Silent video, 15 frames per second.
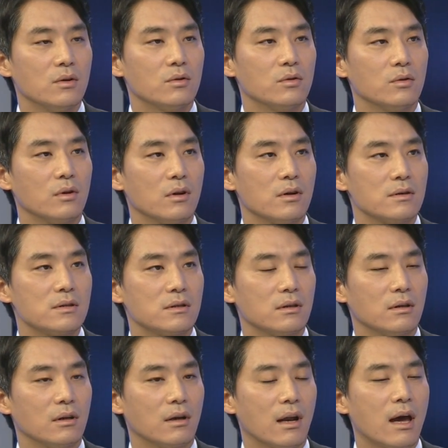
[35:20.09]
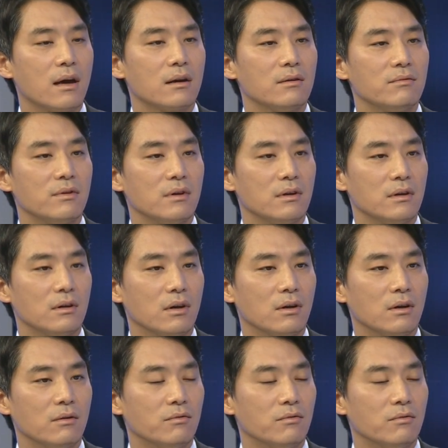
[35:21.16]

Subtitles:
who lost a lot of their